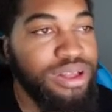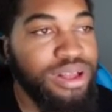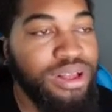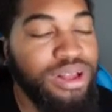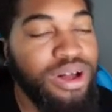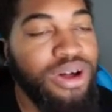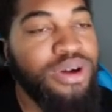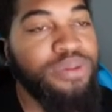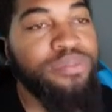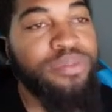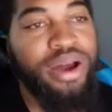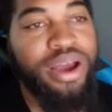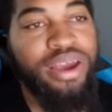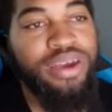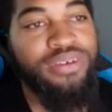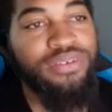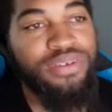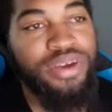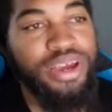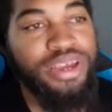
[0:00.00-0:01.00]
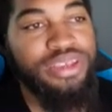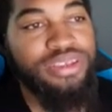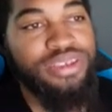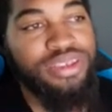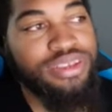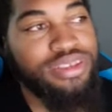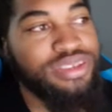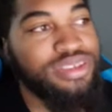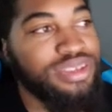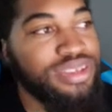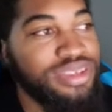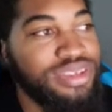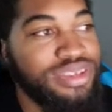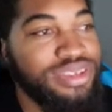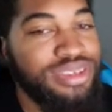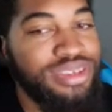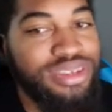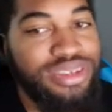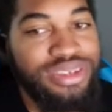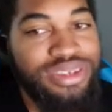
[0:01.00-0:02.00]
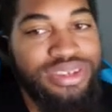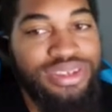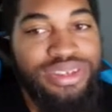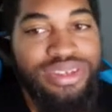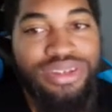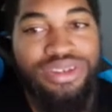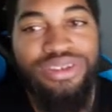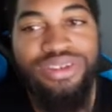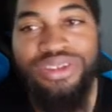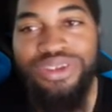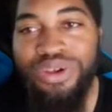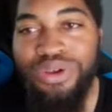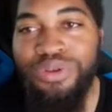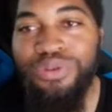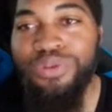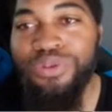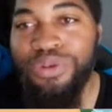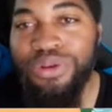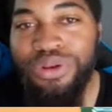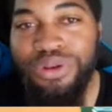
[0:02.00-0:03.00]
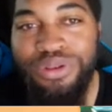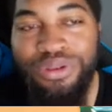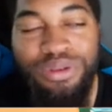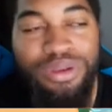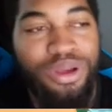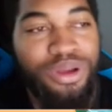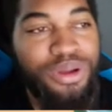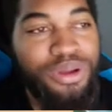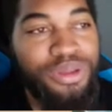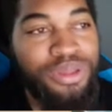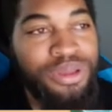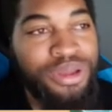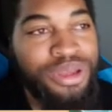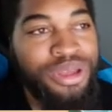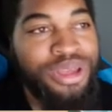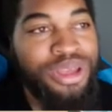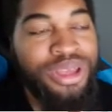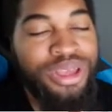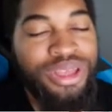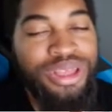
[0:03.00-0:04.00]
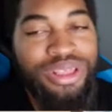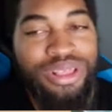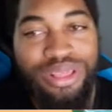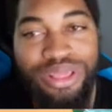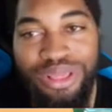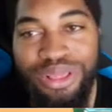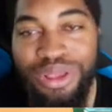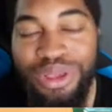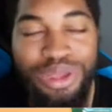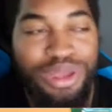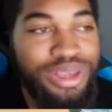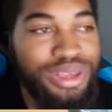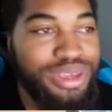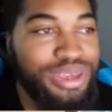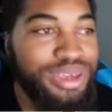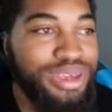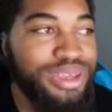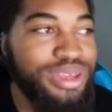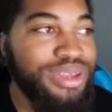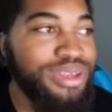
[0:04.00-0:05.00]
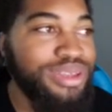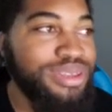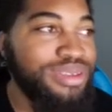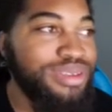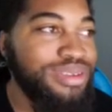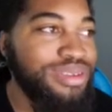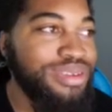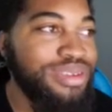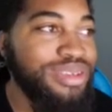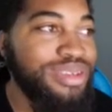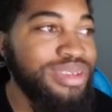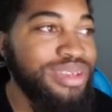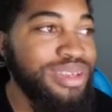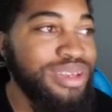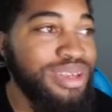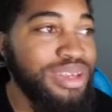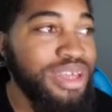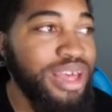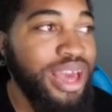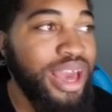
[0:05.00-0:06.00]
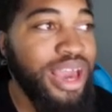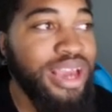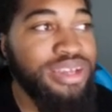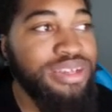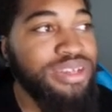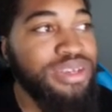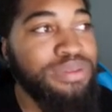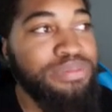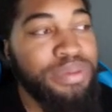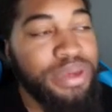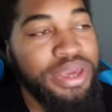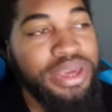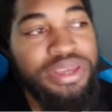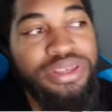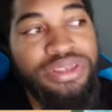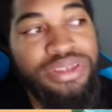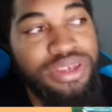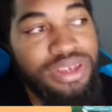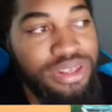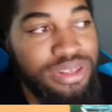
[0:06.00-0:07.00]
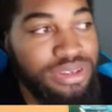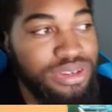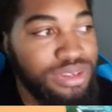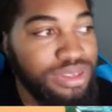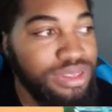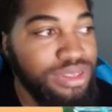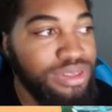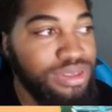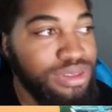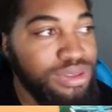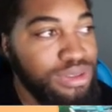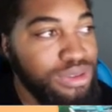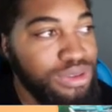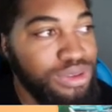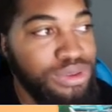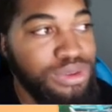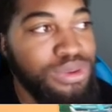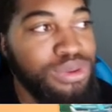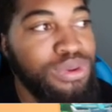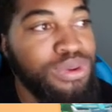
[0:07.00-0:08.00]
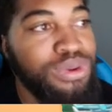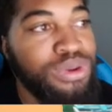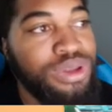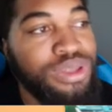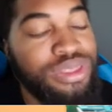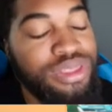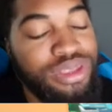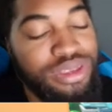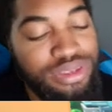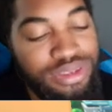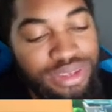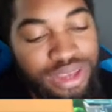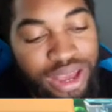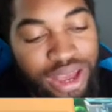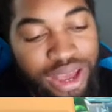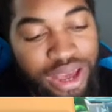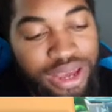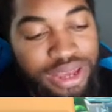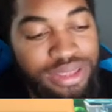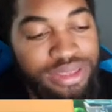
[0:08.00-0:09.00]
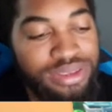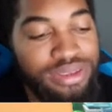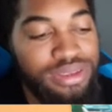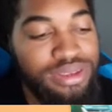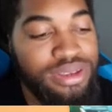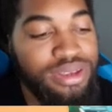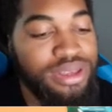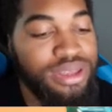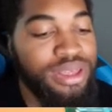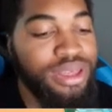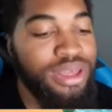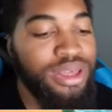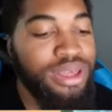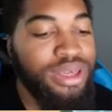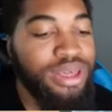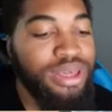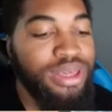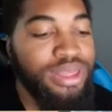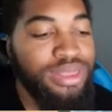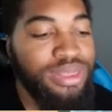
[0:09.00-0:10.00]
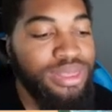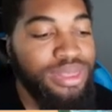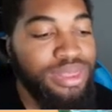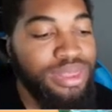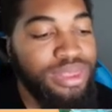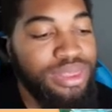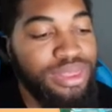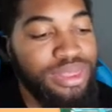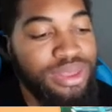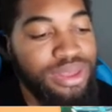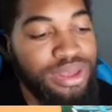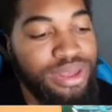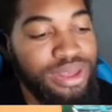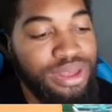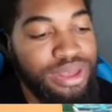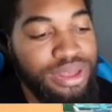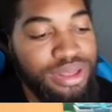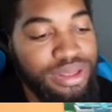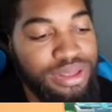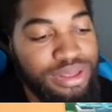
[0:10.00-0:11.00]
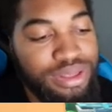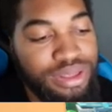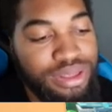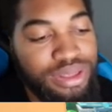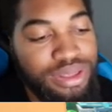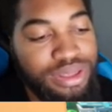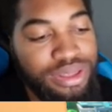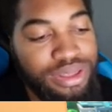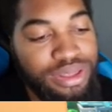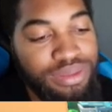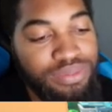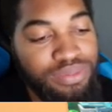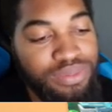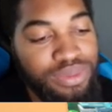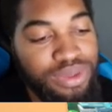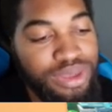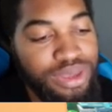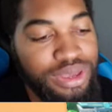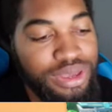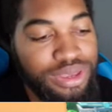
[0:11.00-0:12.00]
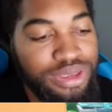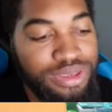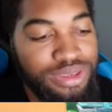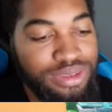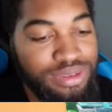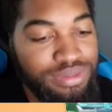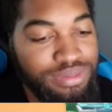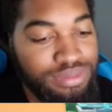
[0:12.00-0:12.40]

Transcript: all my advice is just just just go Yo, look, Yo, just actually pay attention to the signs, the because